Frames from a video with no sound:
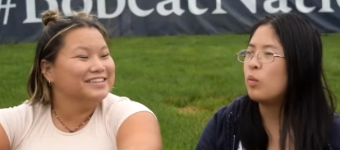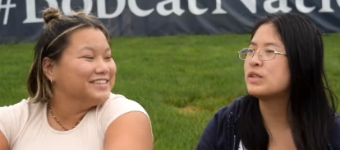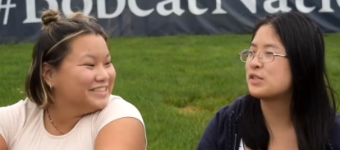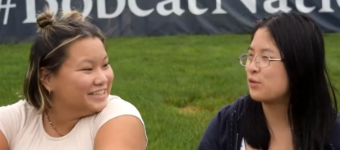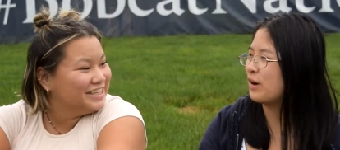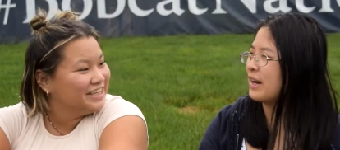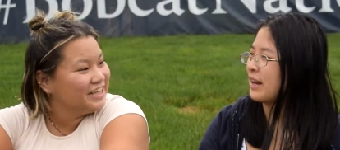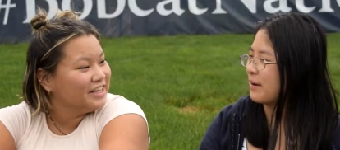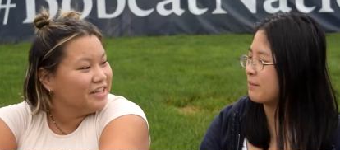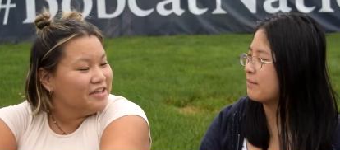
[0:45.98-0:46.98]
Speaker 1: What's the
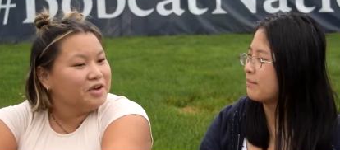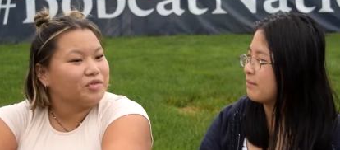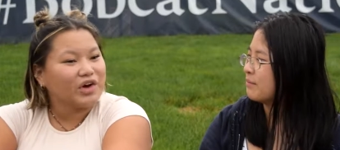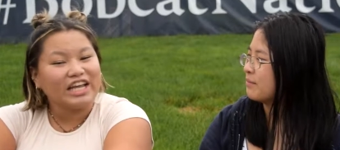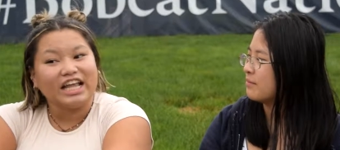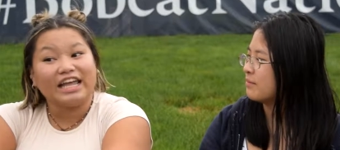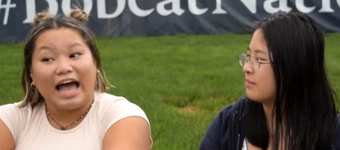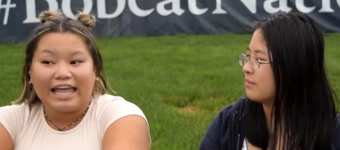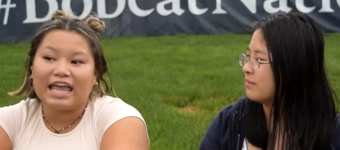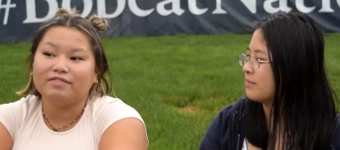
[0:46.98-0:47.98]
rating?
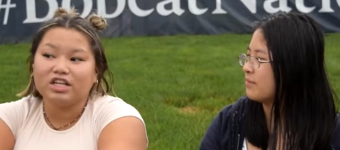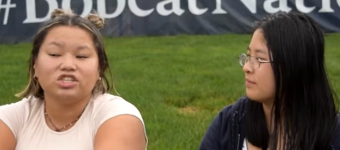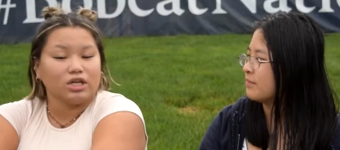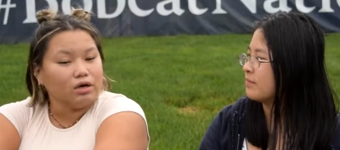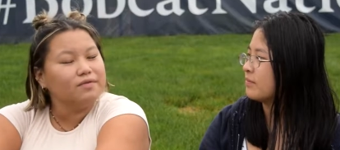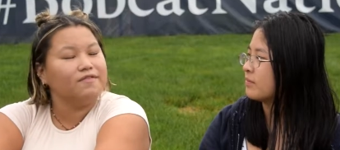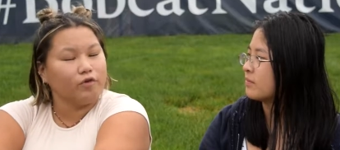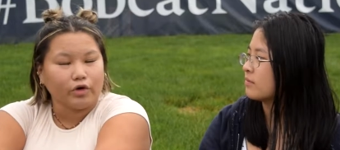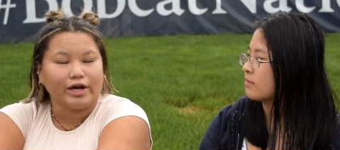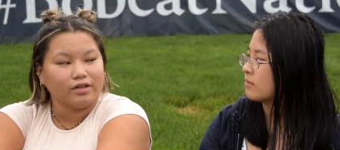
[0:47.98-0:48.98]
Rating, I gave it a solid
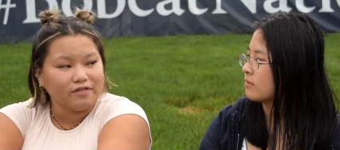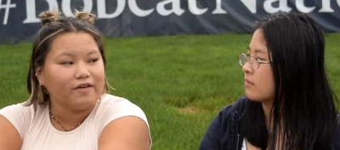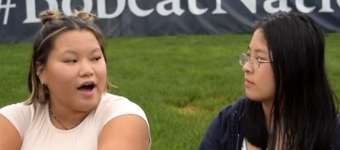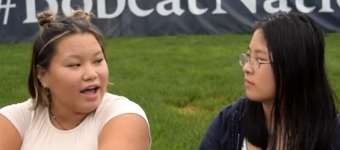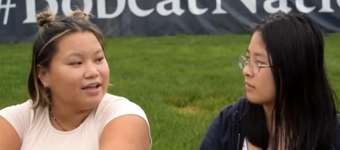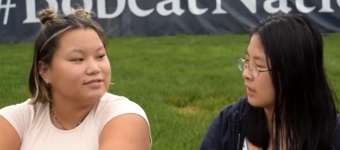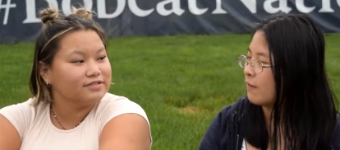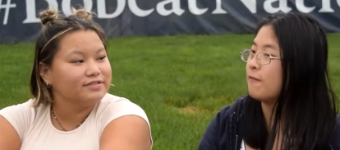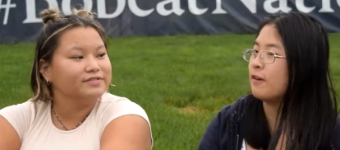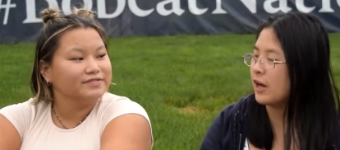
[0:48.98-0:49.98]
four out of five.
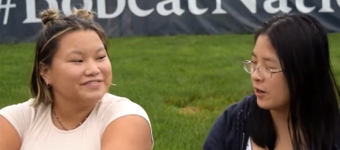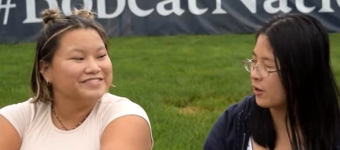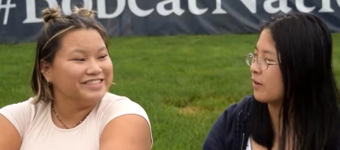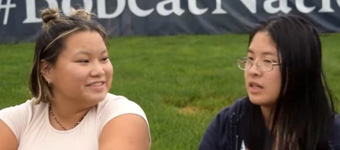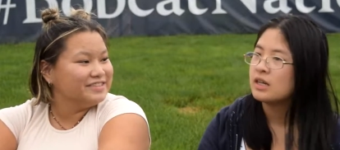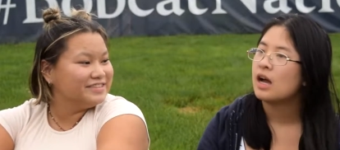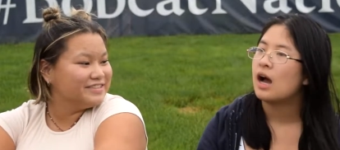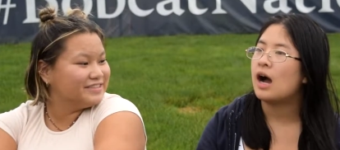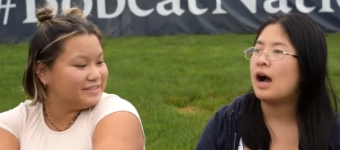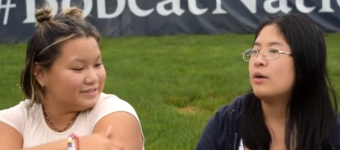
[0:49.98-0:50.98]
Speaker 2: Fair.
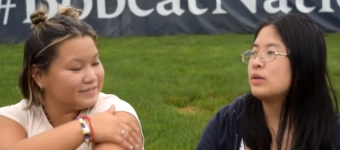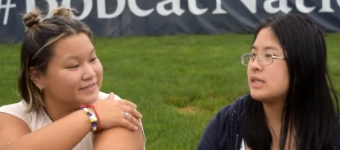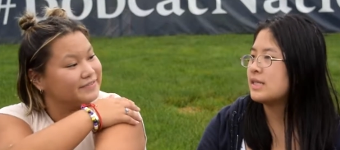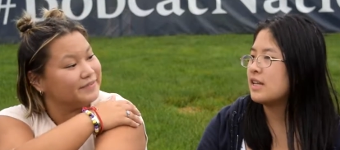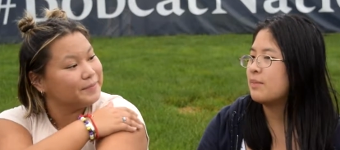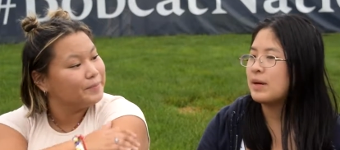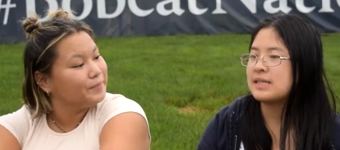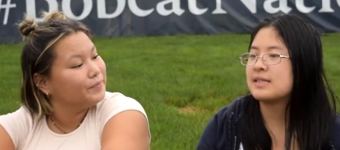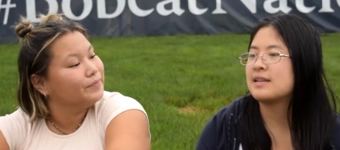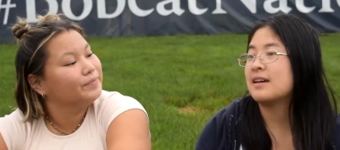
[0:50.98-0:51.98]
I would say the
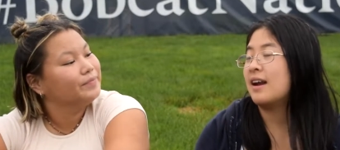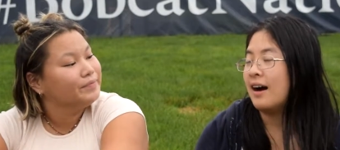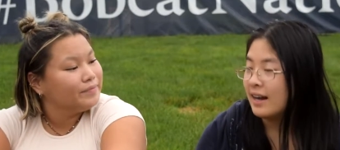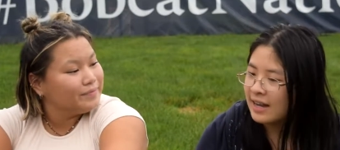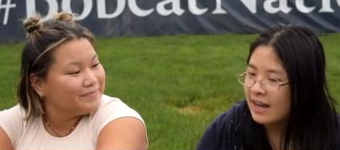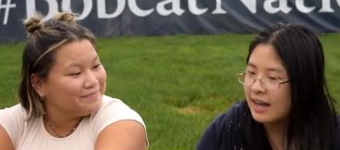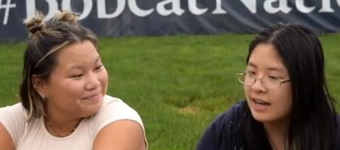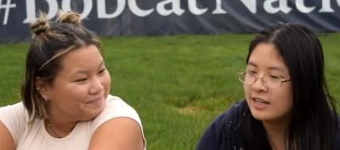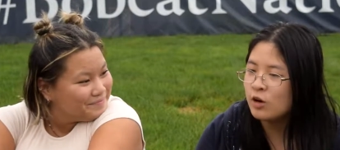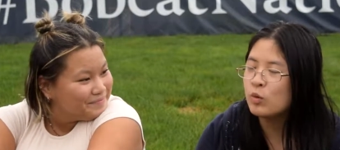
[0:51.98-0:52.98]
best thing that I had